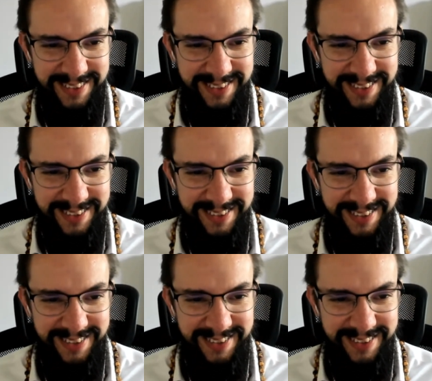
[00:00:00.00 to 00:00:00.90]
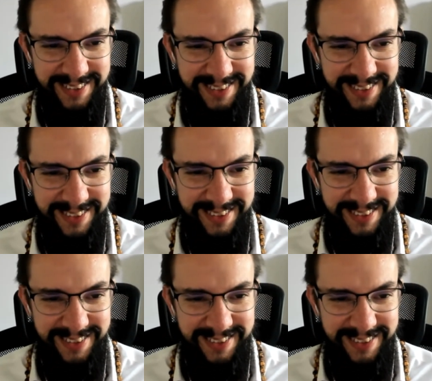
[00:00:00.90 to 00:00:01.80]
So simplify it down
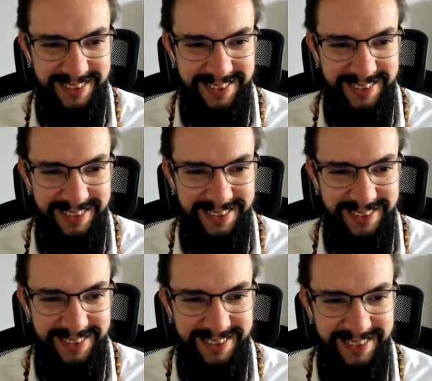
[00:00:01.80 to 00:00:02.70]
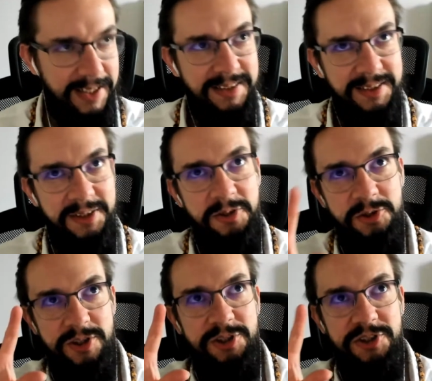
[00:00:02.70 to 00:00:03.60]
for me in simple language. And then
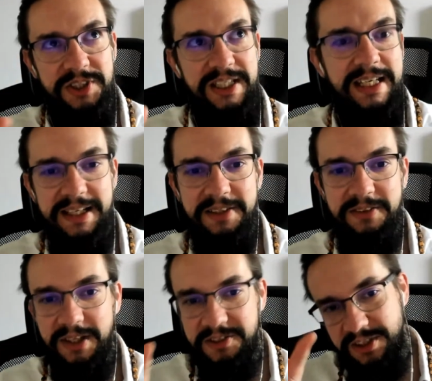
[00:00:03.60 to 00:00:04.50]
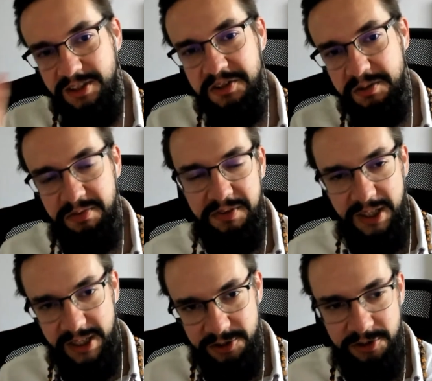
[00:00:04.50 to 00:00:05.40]
usually just seeing it, like seeing the
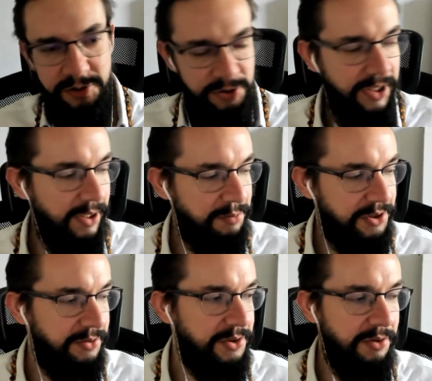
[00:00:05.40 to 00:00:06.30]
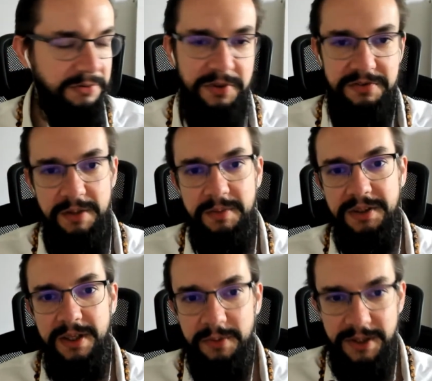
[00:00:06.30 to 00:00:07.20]
simplification, usually helps you sort of reframe
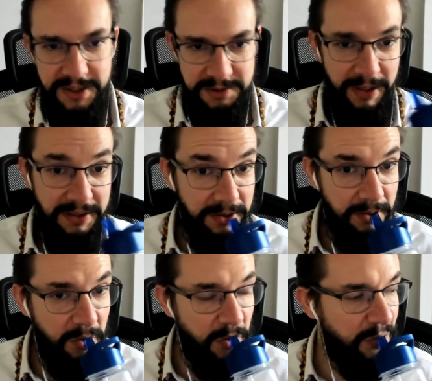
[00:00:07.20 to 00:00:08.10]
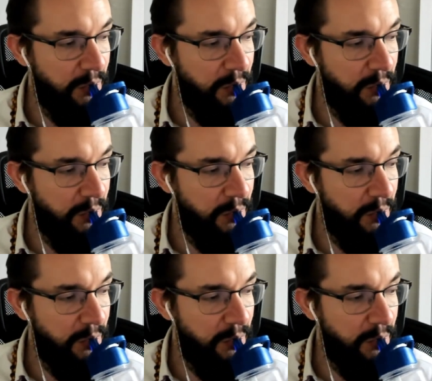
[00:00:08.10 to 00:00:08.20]
it in a way that's practical.